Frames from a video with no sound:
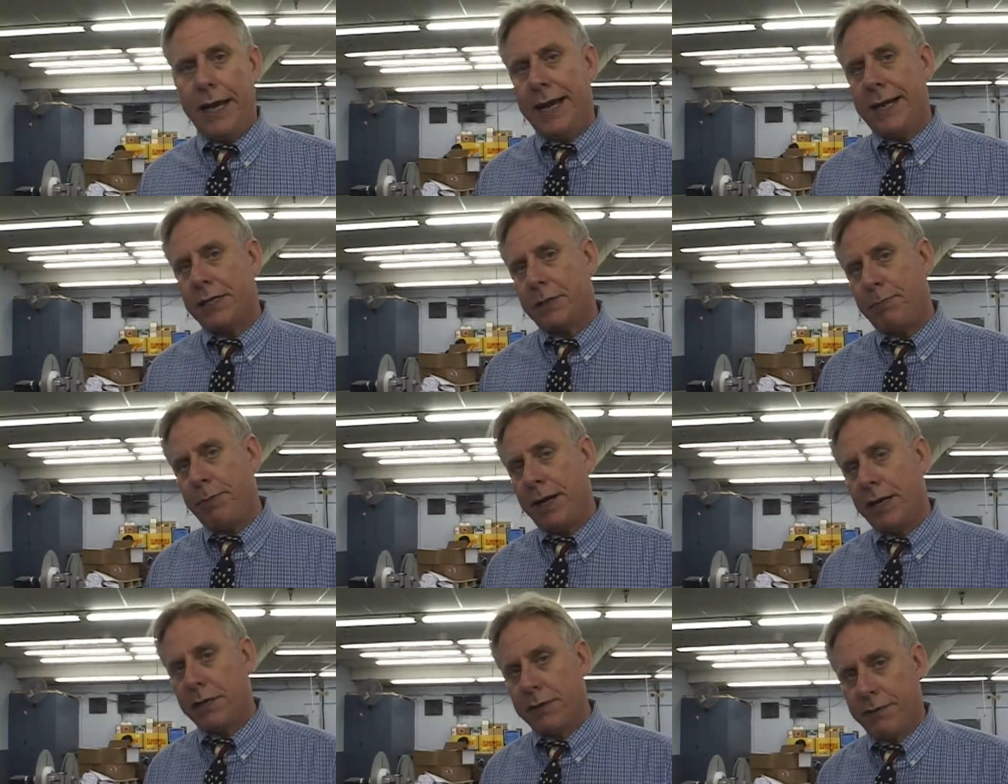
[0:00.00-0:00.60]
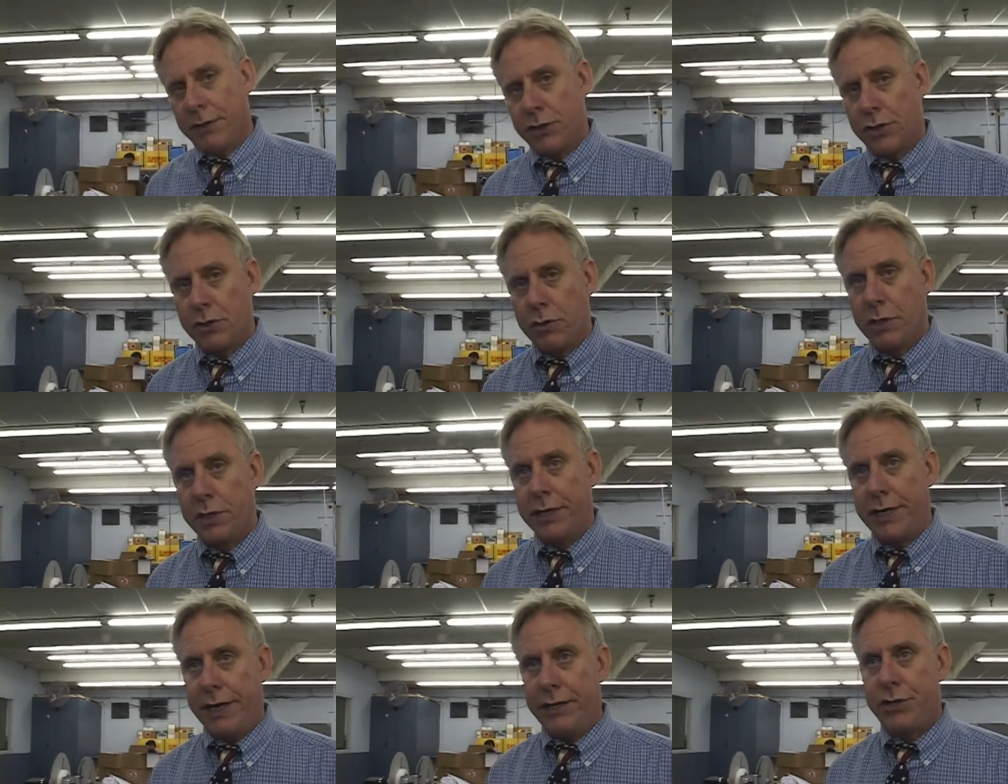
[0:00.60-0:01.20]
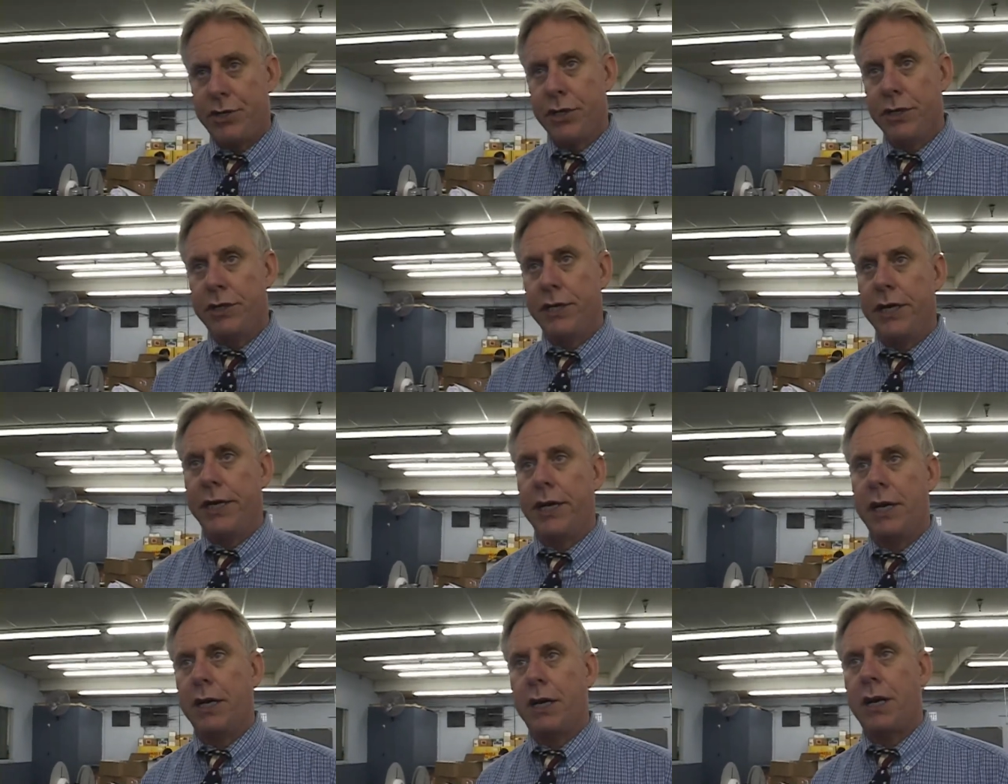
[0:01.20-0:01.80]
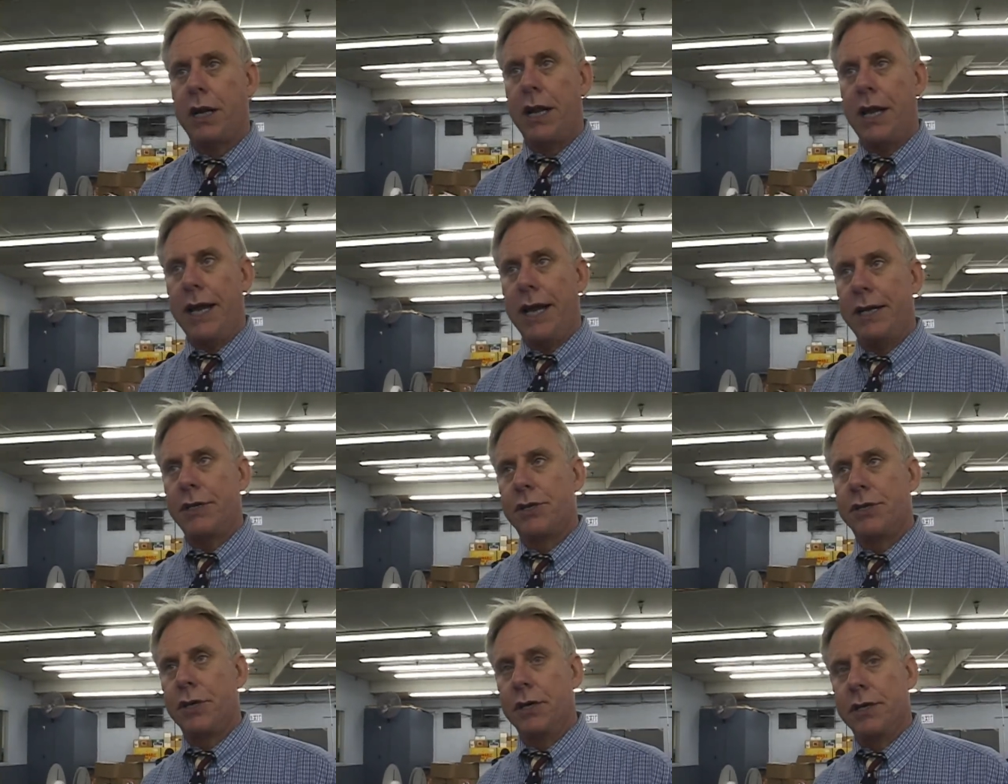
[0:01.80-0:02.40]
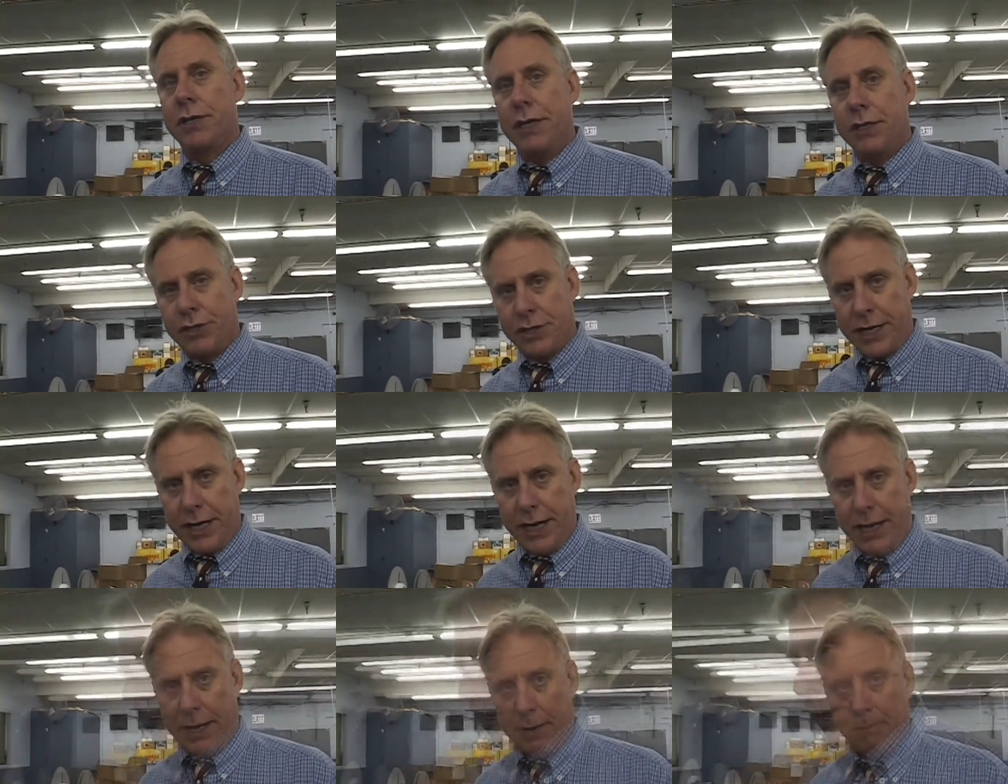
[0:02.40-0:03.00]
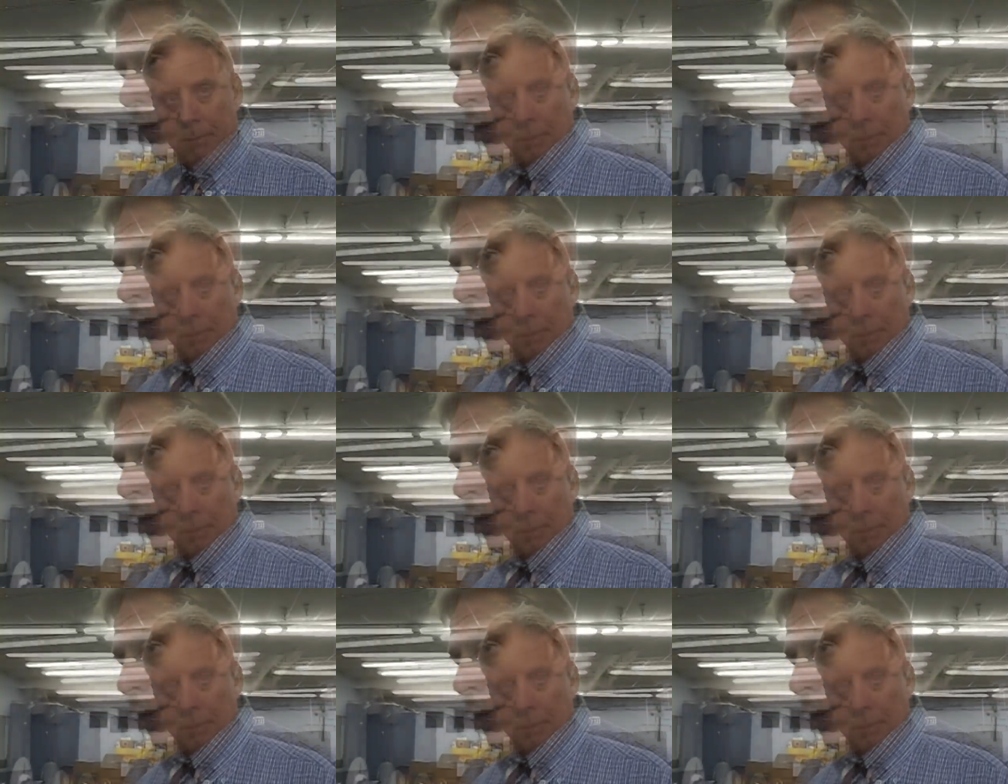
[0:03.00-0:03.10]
aspect of the sortation to get clients their discount.